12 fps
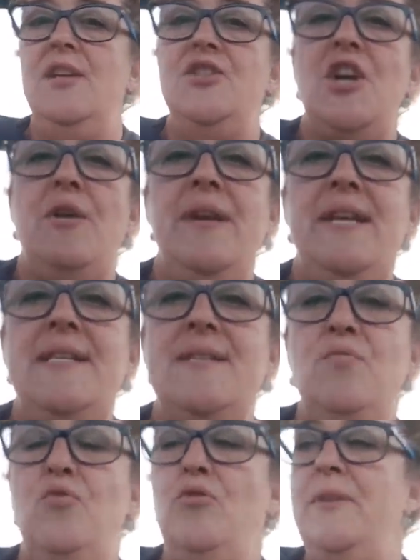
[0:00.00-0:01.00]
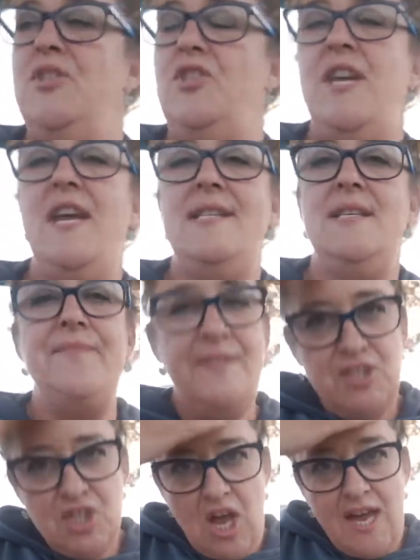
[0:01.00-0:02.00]
Joey is a woman. She has a
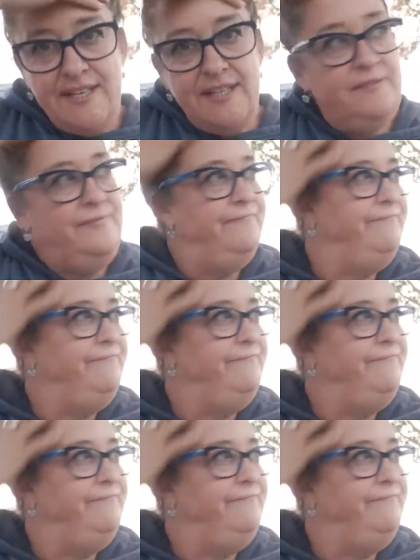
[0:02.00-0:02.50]
vagina.